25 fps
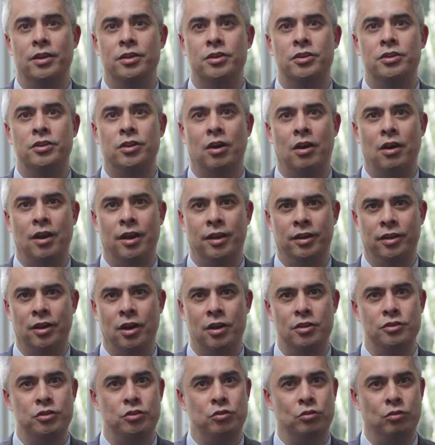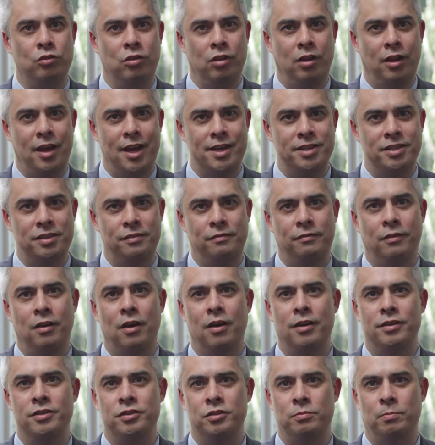diagnosed or
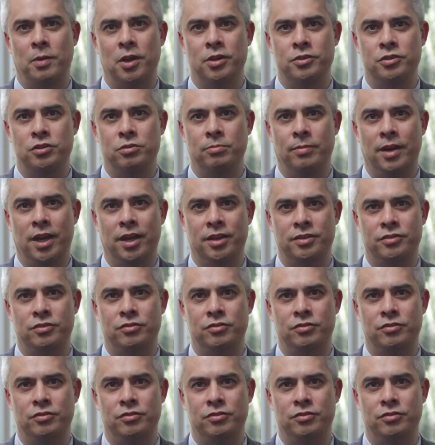classified as post-traumatic